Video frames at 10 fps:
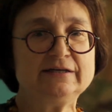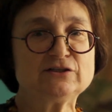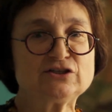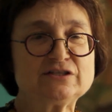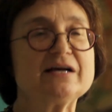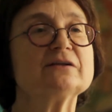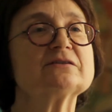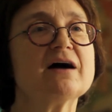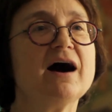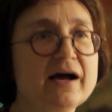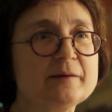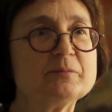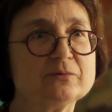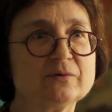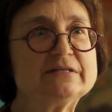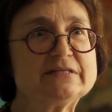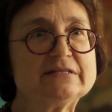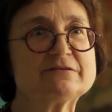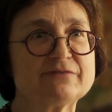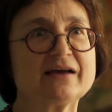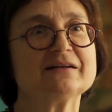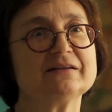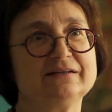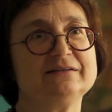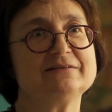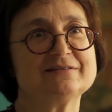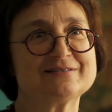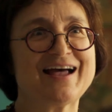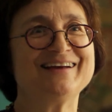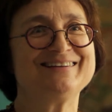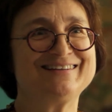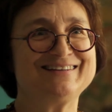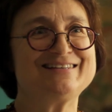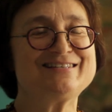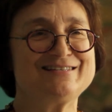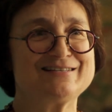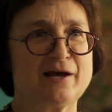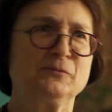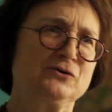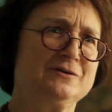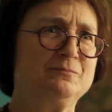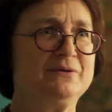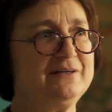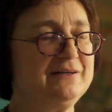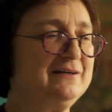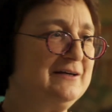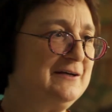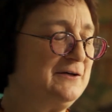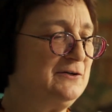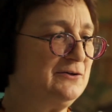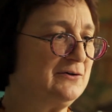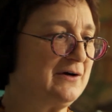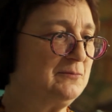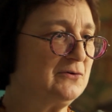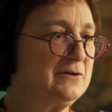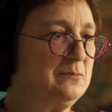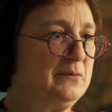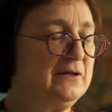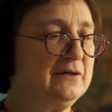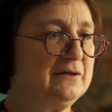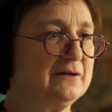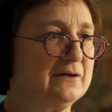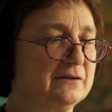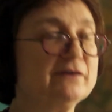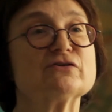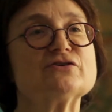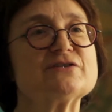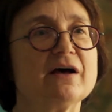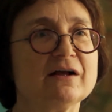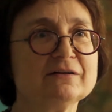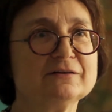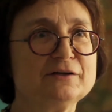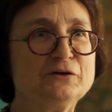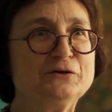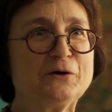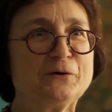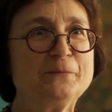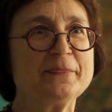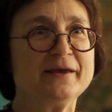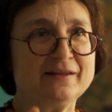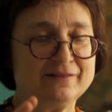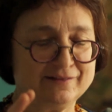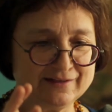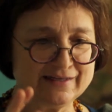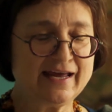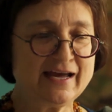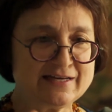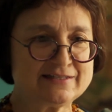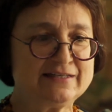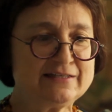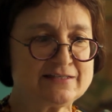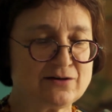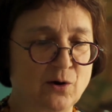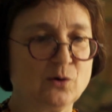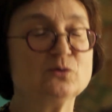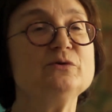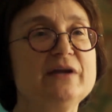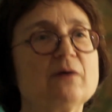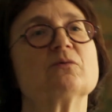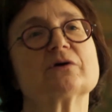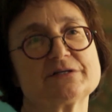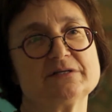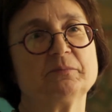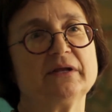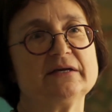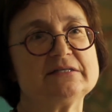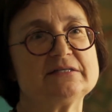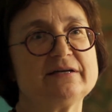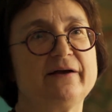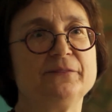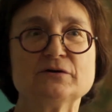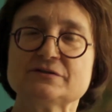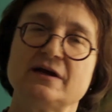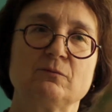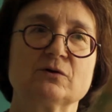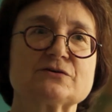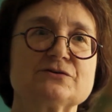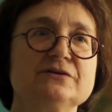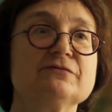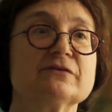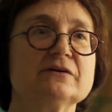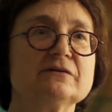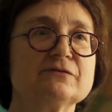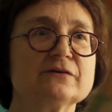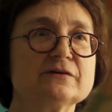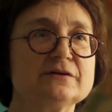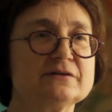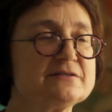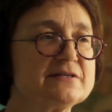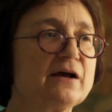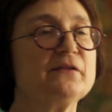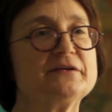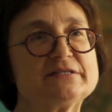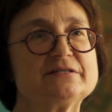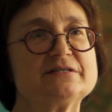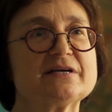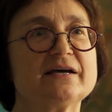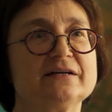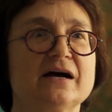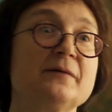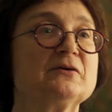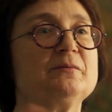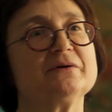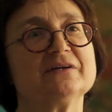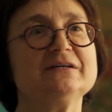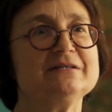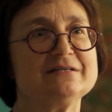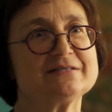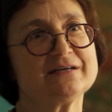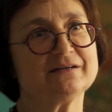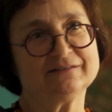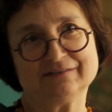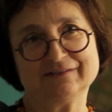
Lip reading: cell type, once it's finally decided that this is, I'm going to be a liver cell, it has its own networks in place, and those networks are different for the cell that's decided I'm going to be a kidney cell,